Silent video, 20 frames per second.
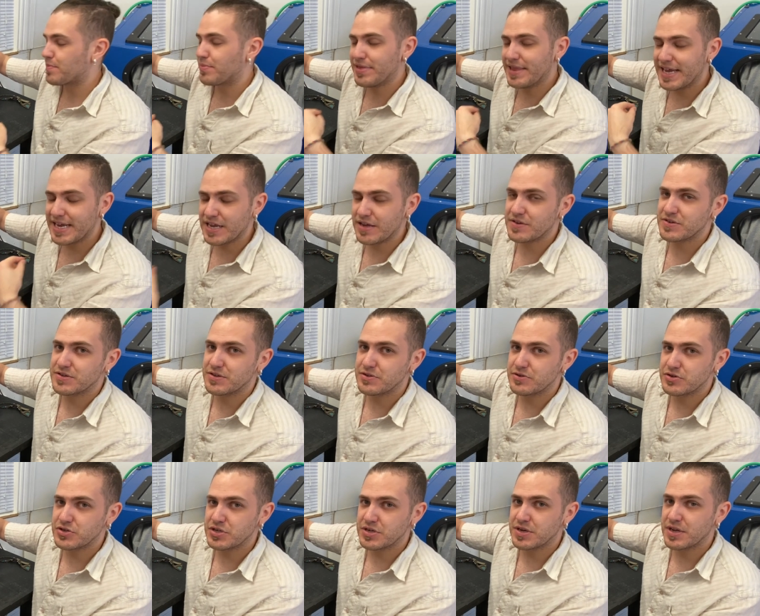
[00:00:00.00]
plating
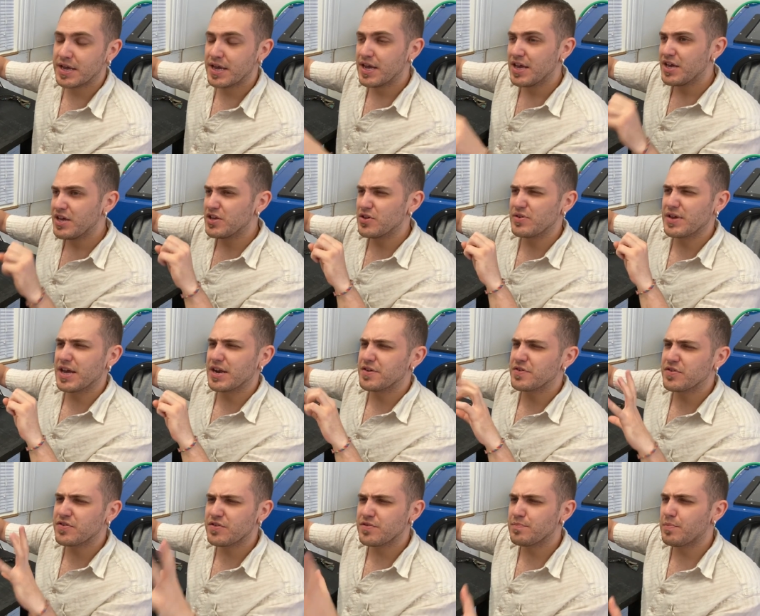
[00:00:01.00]
solution, you'll get a
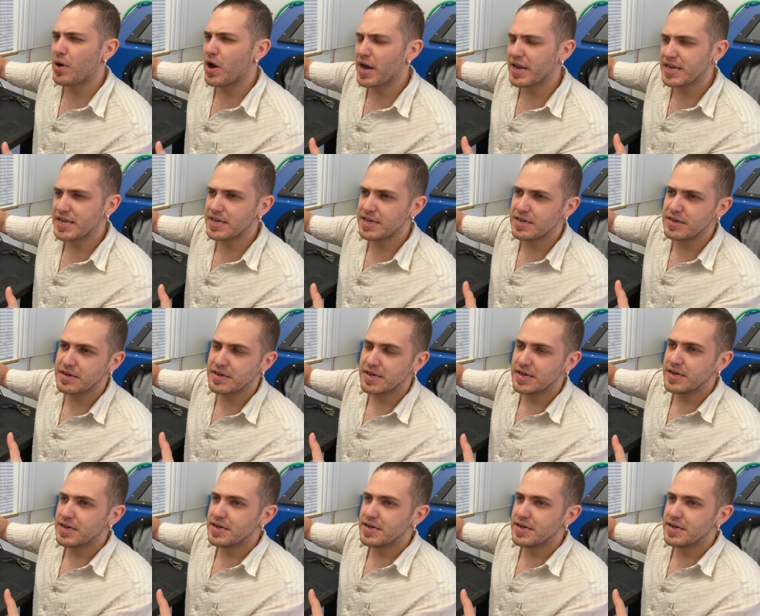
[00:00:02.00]
spotty